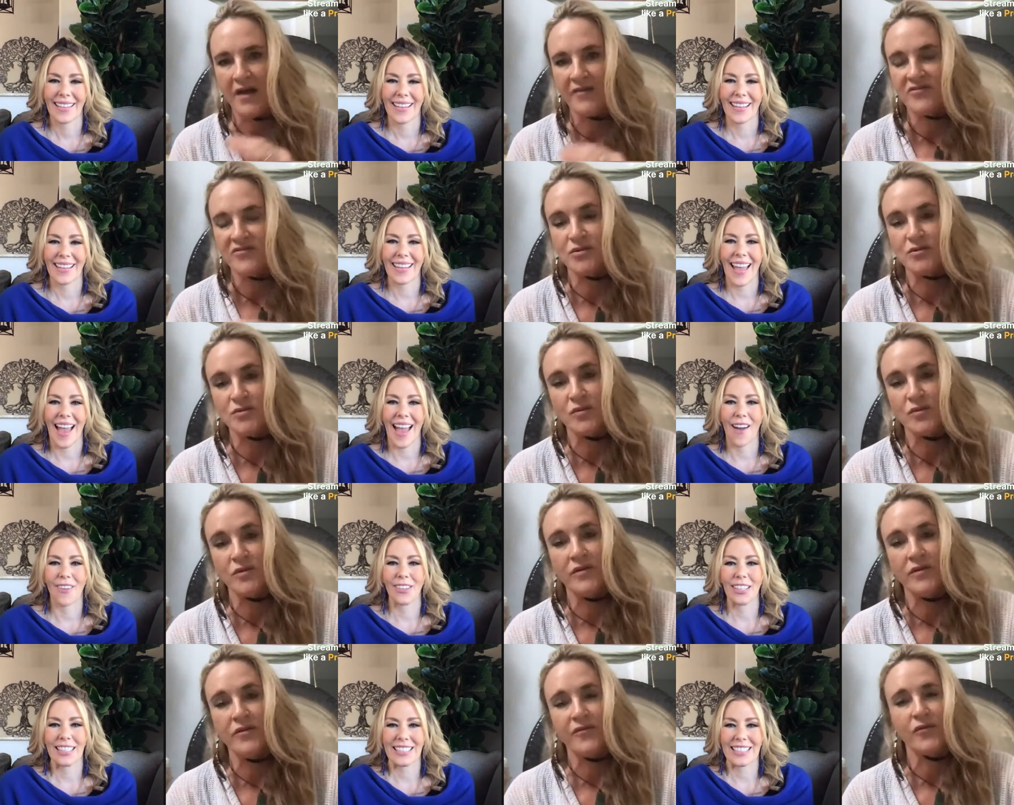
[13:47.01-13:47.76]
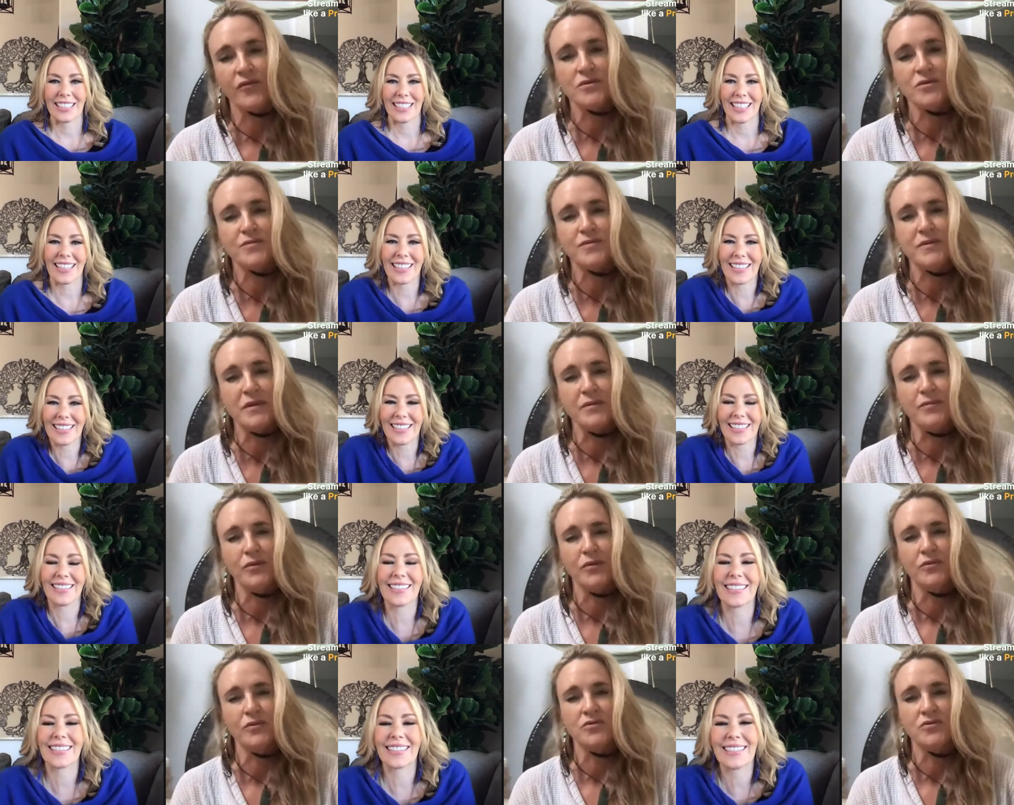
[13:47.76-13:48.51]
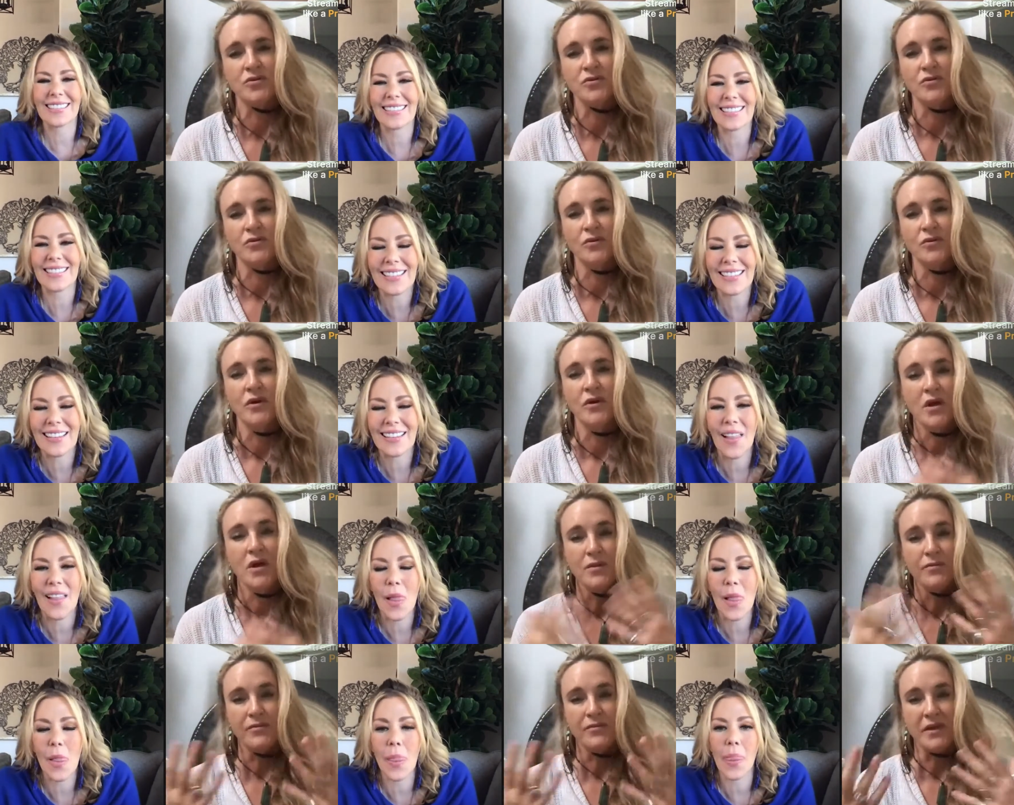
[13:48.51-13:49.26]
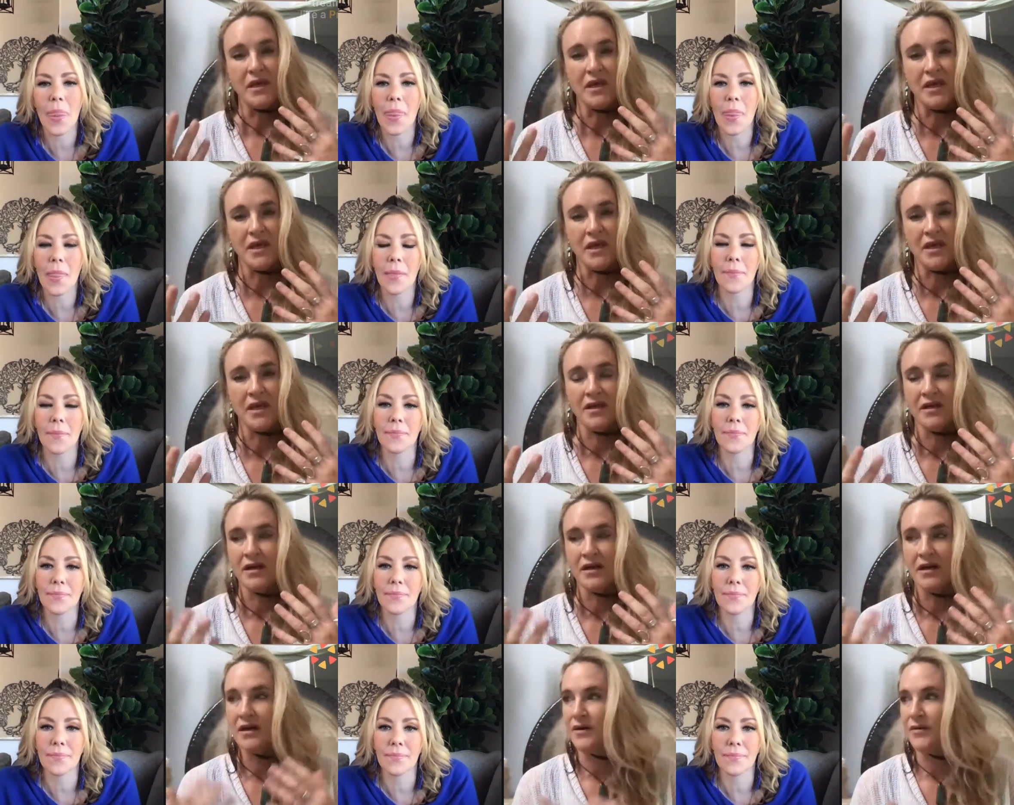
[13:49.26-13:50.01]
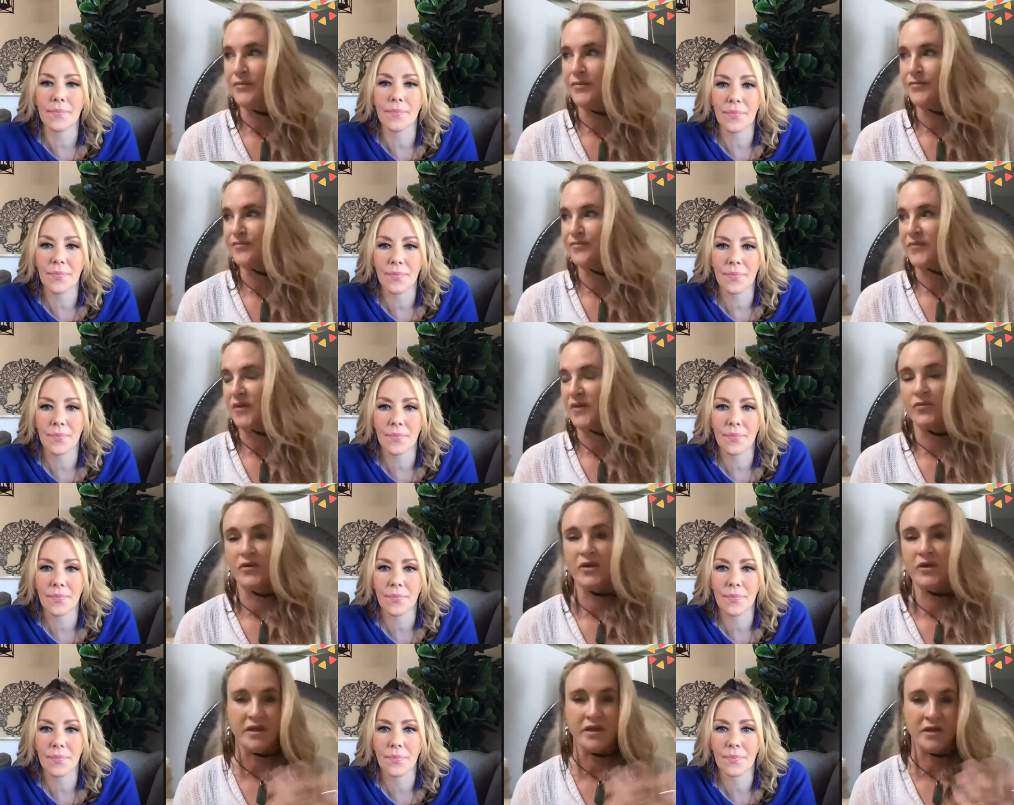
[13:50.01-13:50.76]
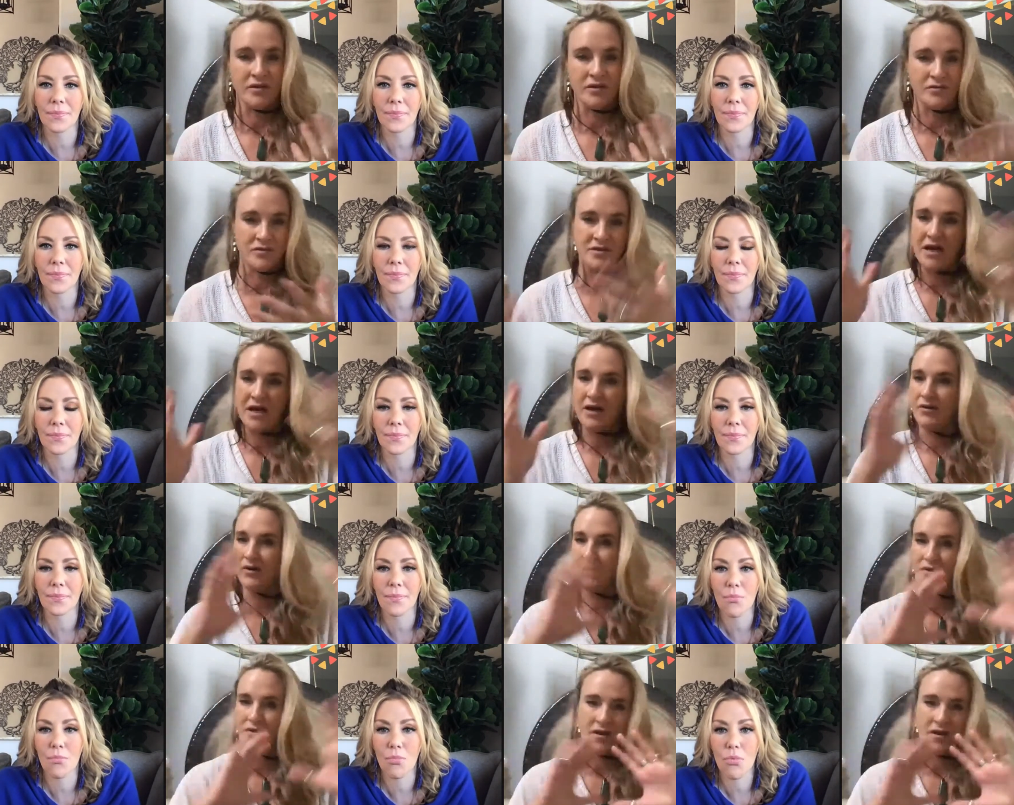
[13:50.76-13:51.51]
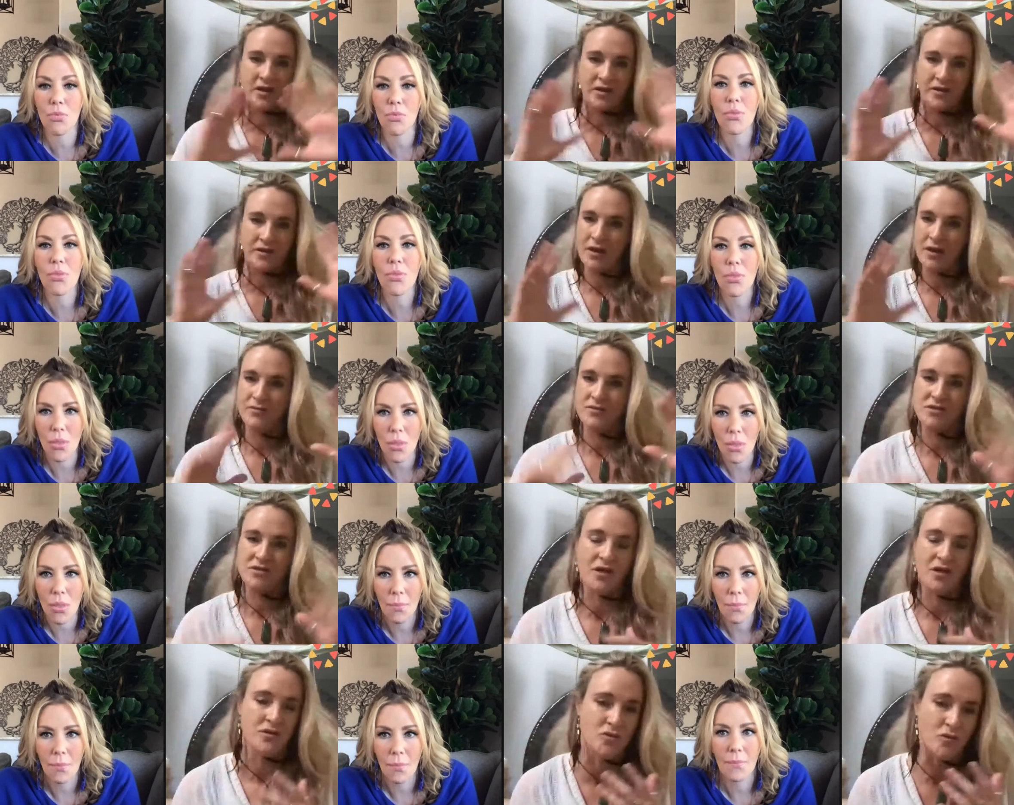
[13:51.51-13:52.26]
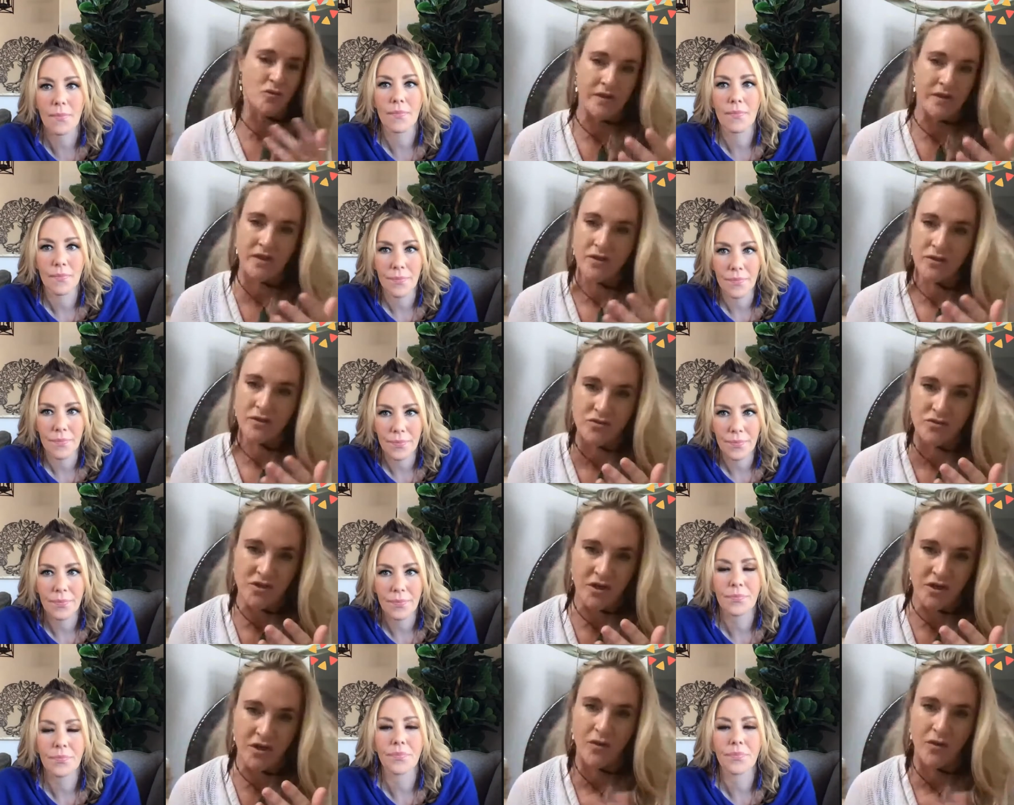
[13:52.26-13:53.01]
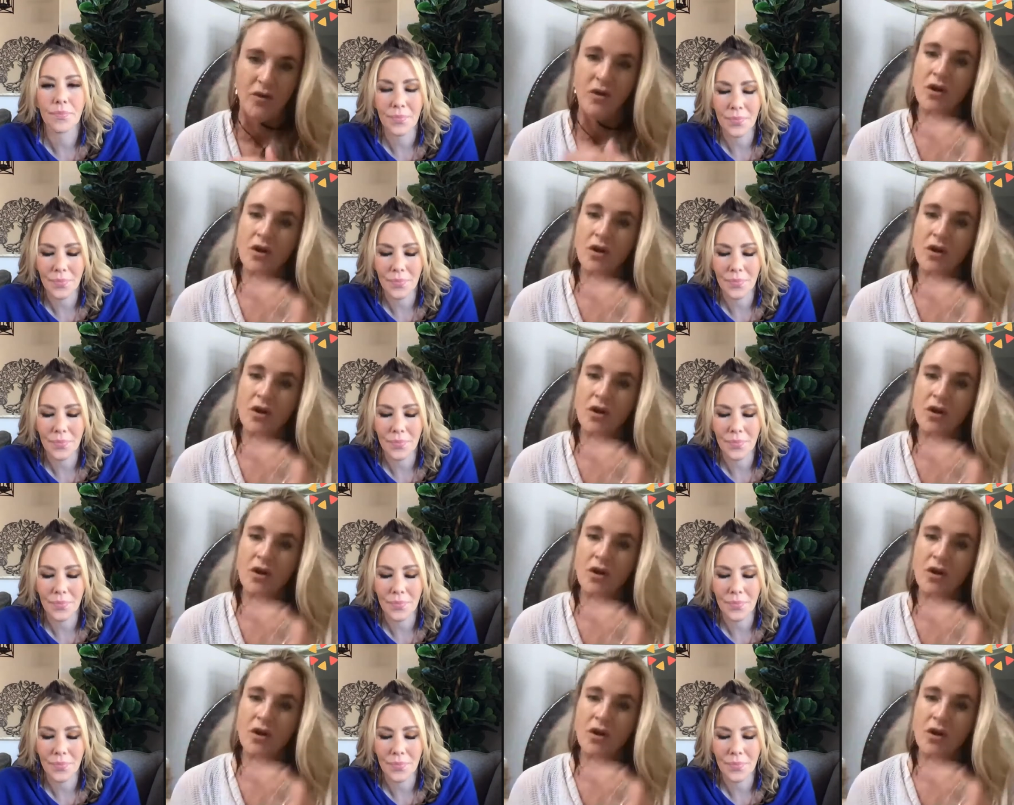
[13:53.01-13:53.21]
Speaker 1: She was one of the first people to be in, um, really down in in the Amazon 20 years ago,